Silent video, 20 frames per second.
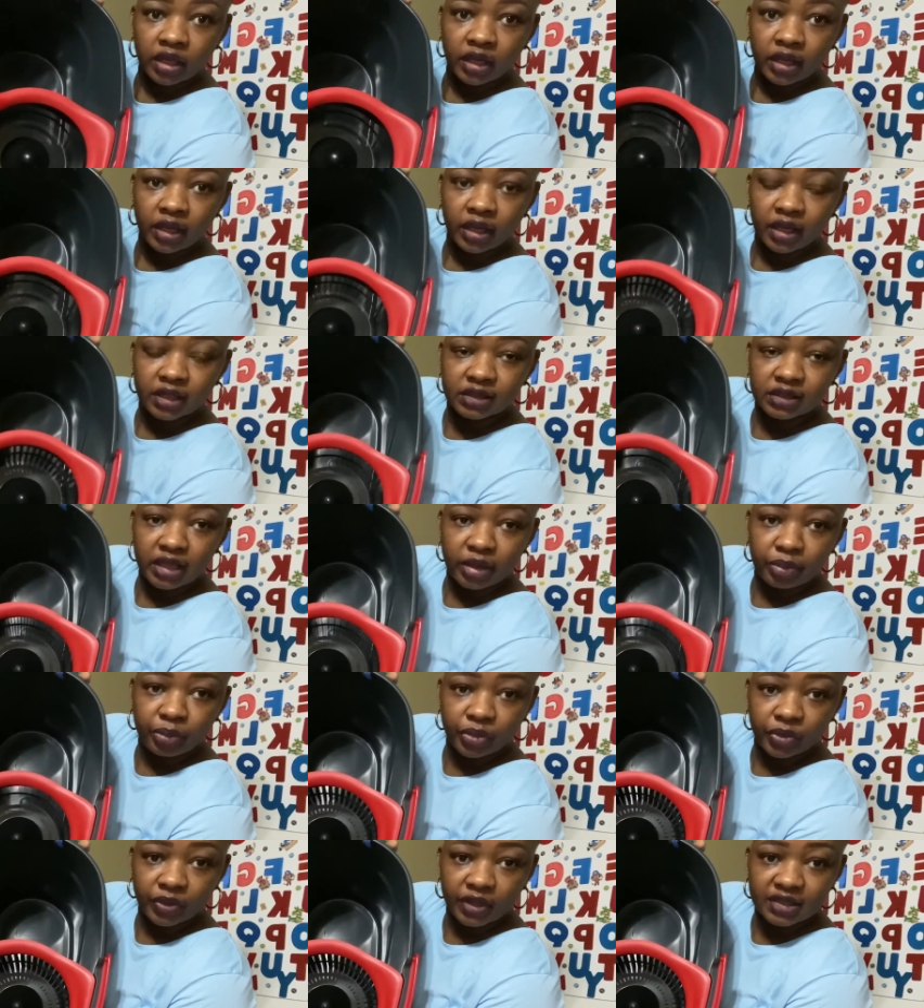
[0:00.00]
As I
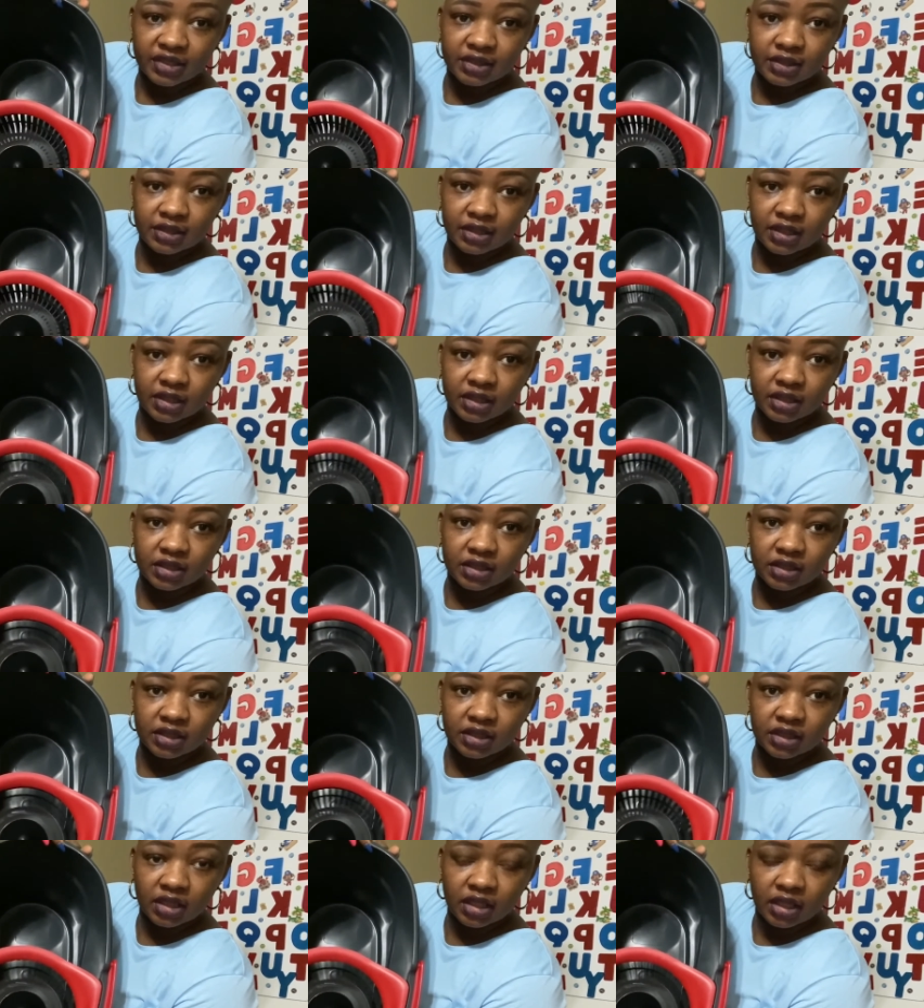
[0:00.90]
press this,
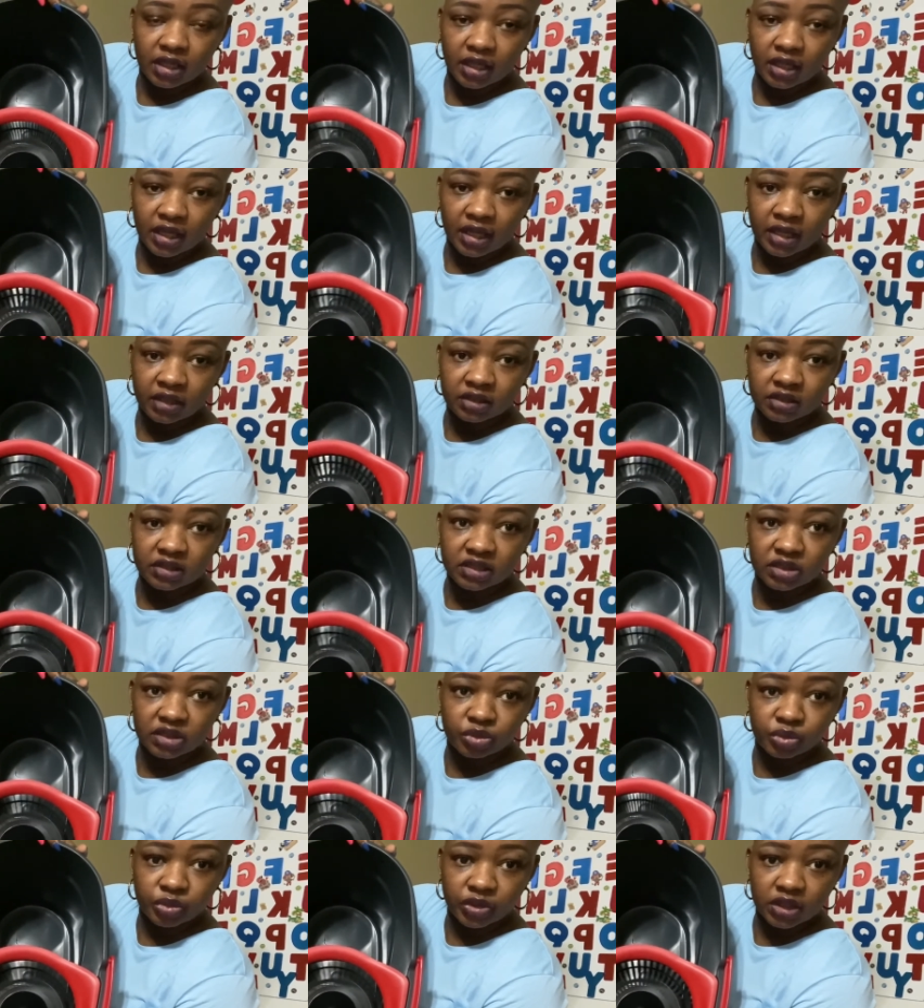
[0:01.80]
it kind of
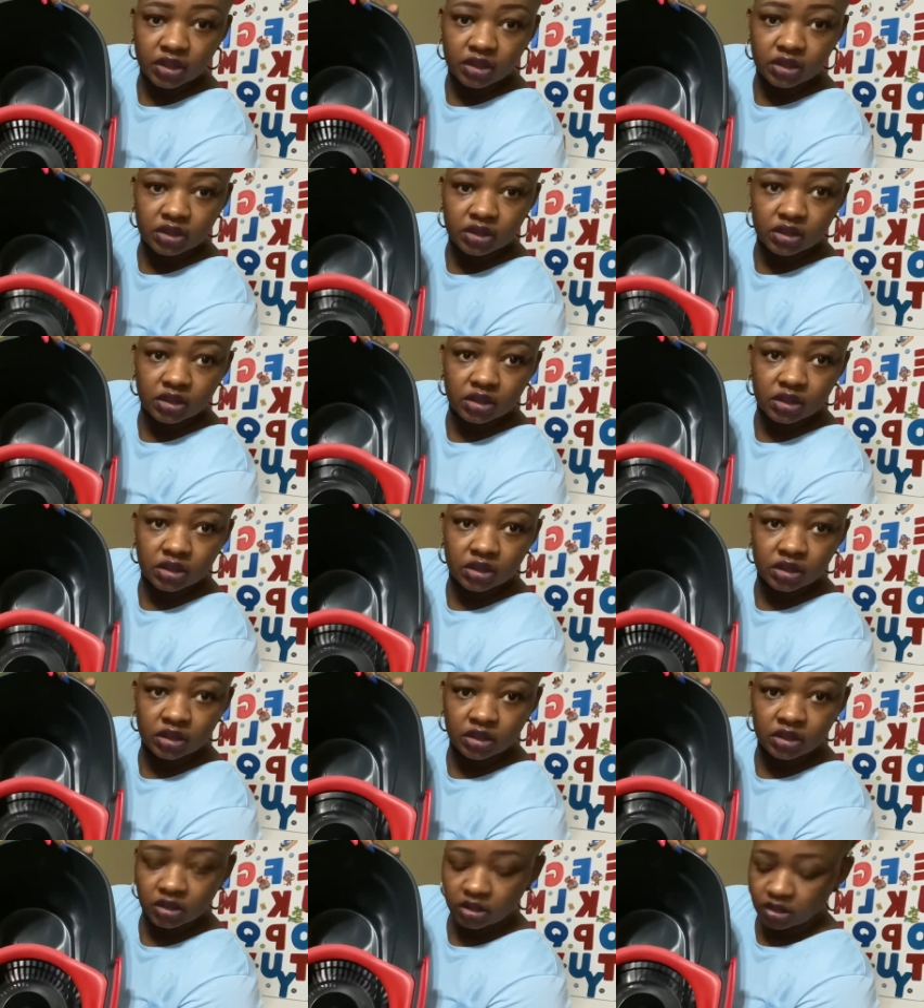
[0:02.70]
spins
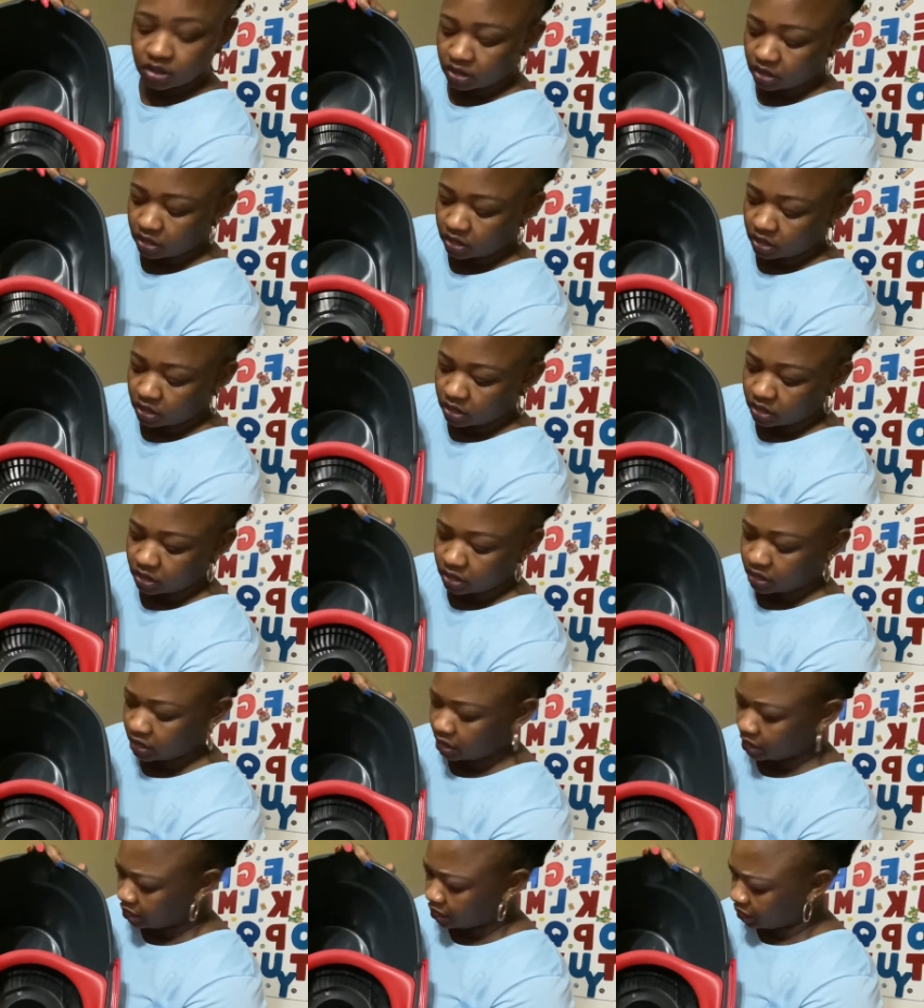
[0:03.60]

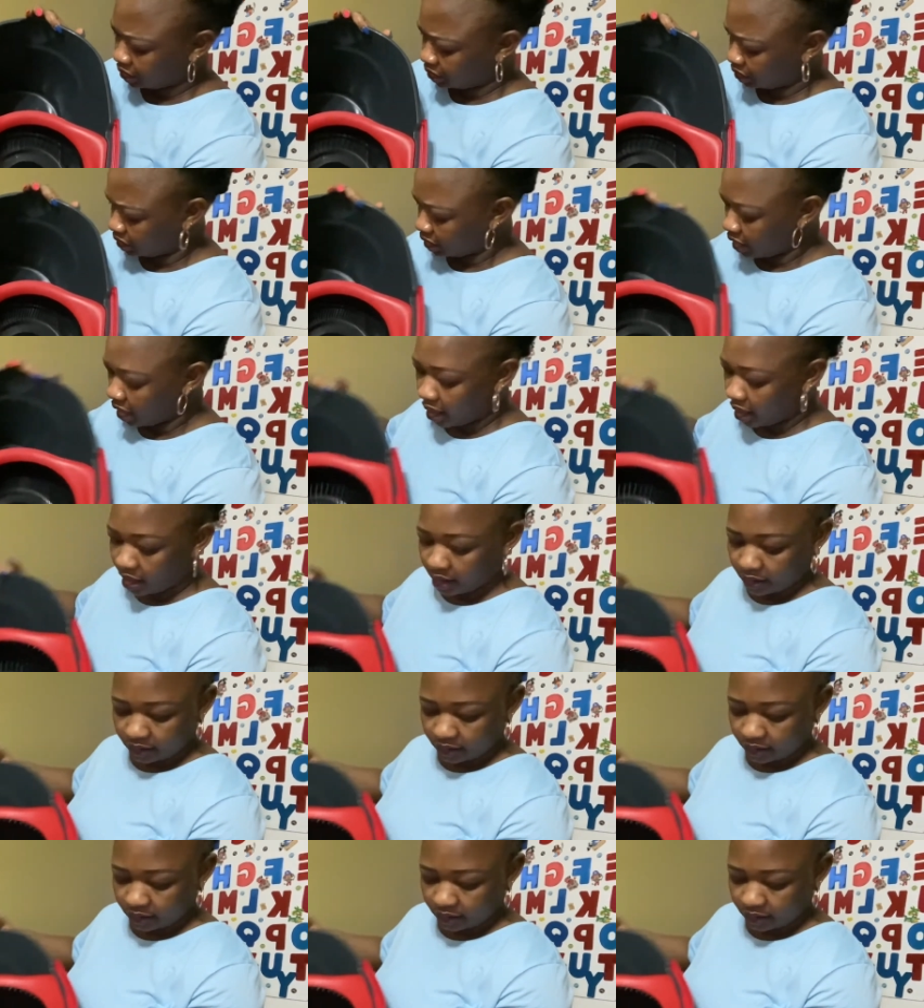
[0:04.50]
like that.